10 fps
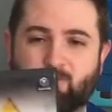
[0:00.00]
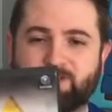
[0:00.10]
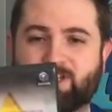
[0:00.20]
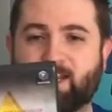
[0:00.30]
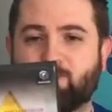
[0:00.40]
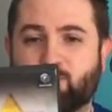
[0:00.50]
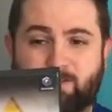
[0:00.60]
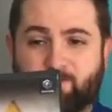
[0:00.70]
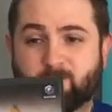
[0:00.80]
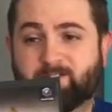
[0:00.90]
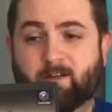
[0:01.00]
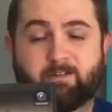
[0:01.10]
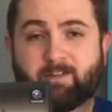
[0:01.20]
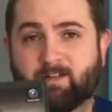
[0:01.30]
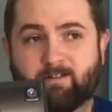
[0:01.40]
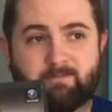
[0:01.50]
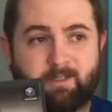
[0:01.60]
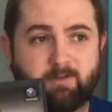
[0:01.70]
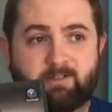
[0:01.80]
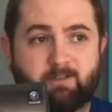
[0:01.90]
which came with the first Zelda,
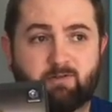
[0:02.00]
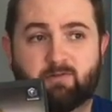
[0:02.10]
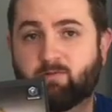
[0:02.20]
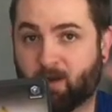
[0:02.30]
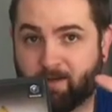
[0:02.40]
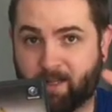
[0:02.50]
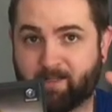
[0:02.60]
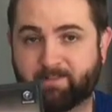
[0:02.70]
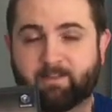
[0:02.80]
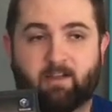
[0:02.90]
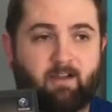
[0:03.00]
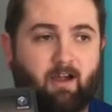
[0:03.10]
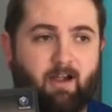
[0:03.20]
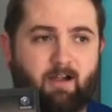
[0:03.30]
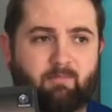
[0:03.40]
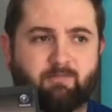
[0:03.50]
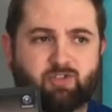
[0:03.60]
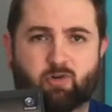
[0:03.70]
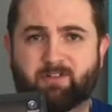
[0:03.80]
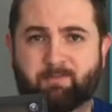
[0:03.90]
Zelda 2 on NES,
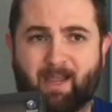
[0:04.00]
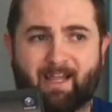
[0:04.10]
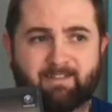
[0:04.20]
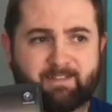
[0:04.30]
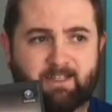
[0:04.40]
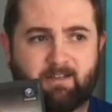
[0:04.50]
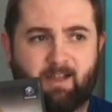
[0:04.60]
Majora's Mask,